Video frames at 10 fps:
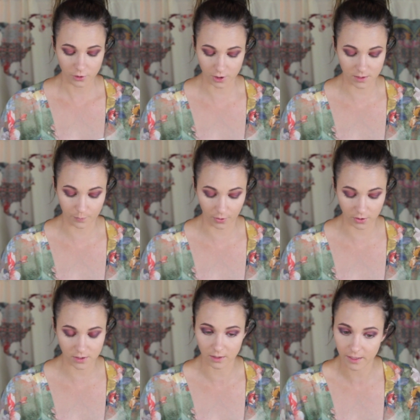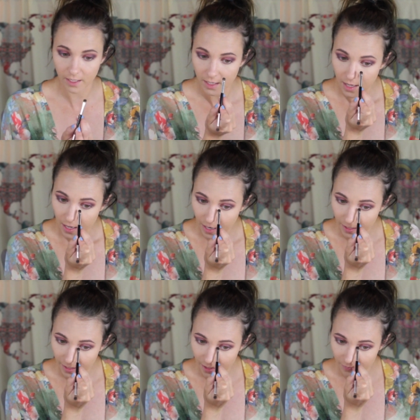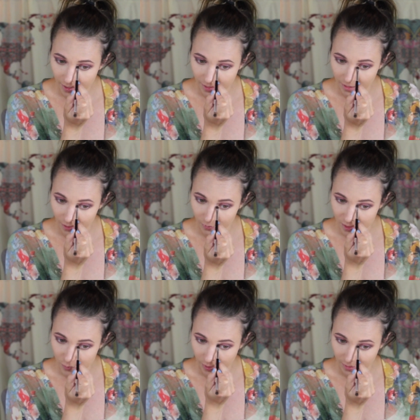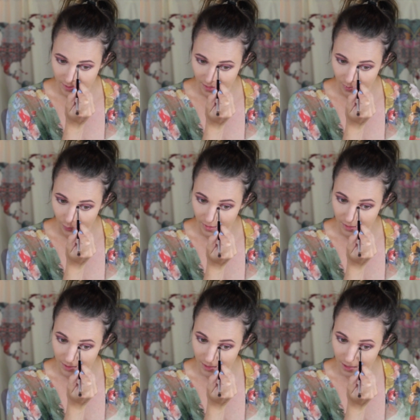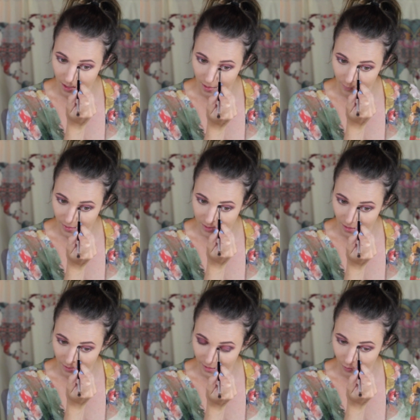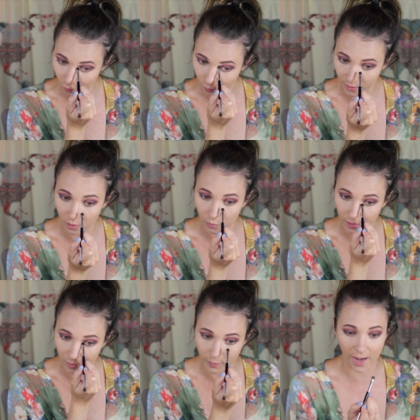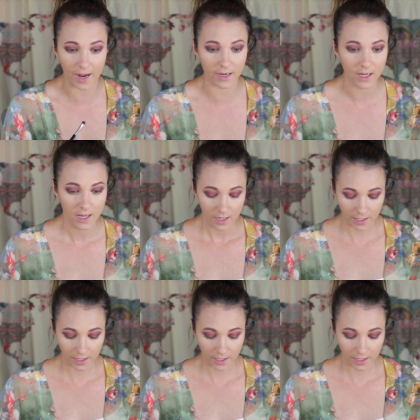just personally and I haven't had any with this pregnancy but it doesn't come it's not like real real bad